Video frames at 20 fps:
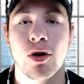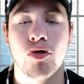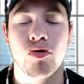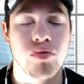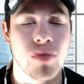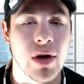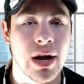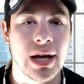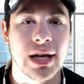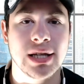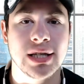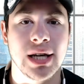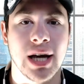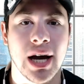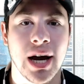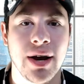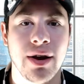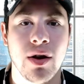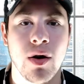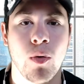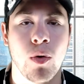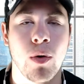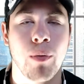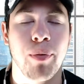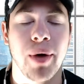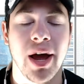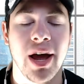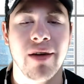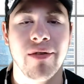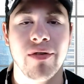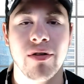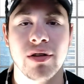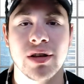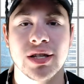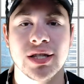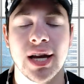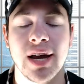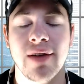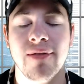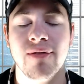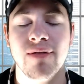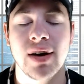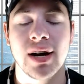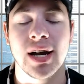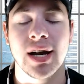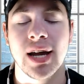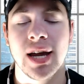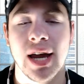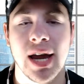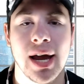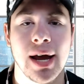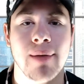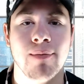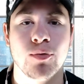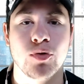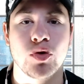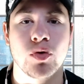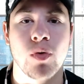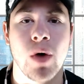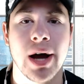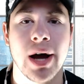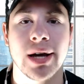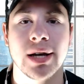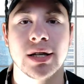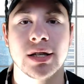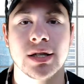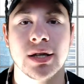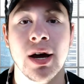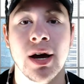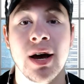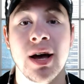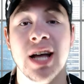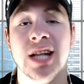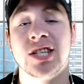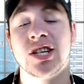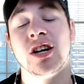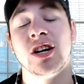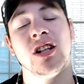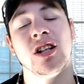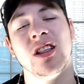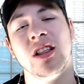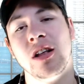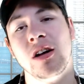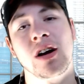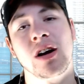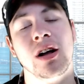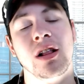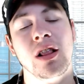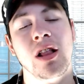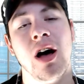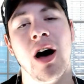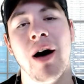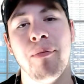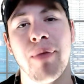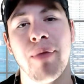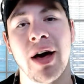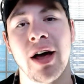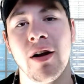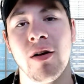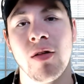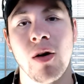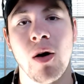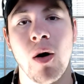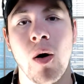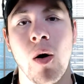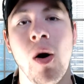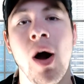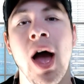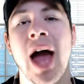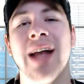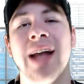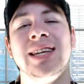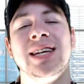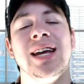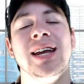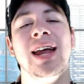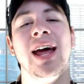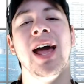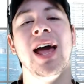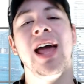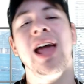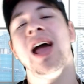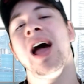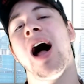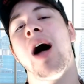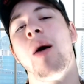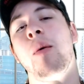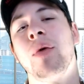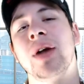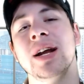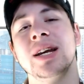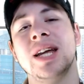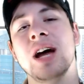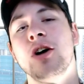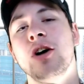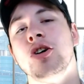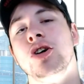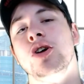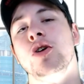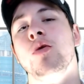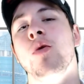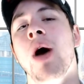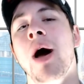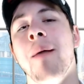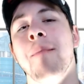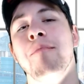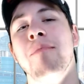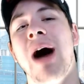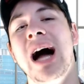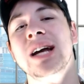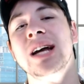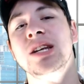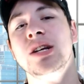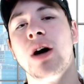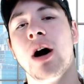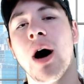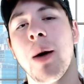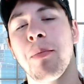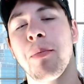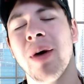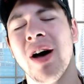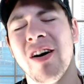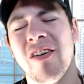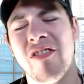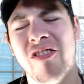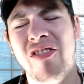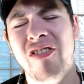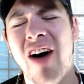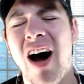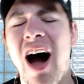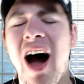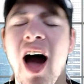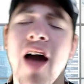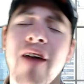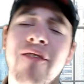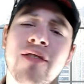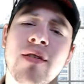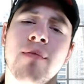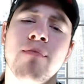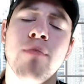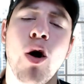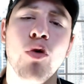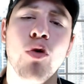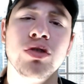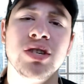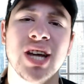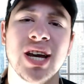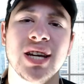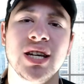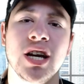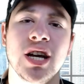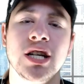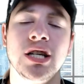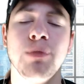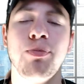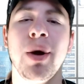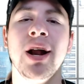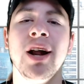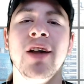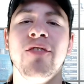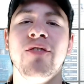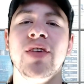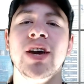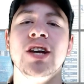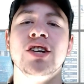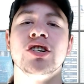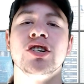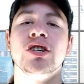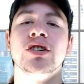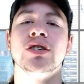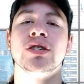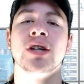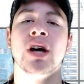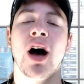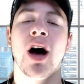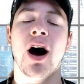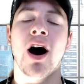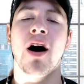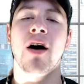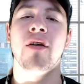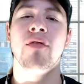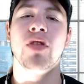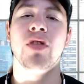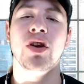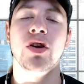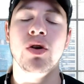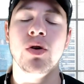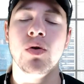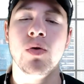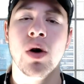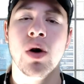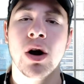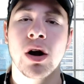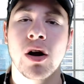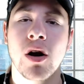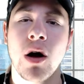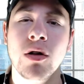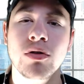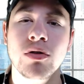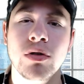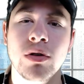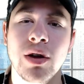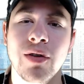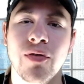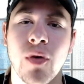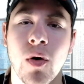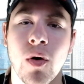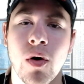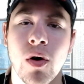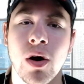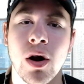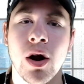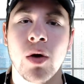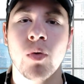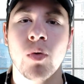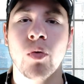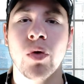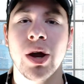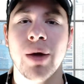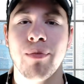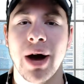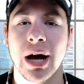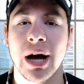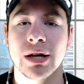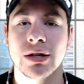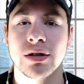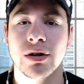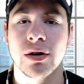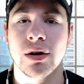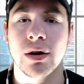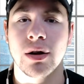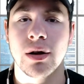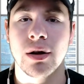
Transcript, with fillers: Crazy, I know, we're paying for the same fucking game twice. It's gonna look a lot better though, and today I want to tell you my top 5 most anticipated features of the new Call of Duty 4 Remastered.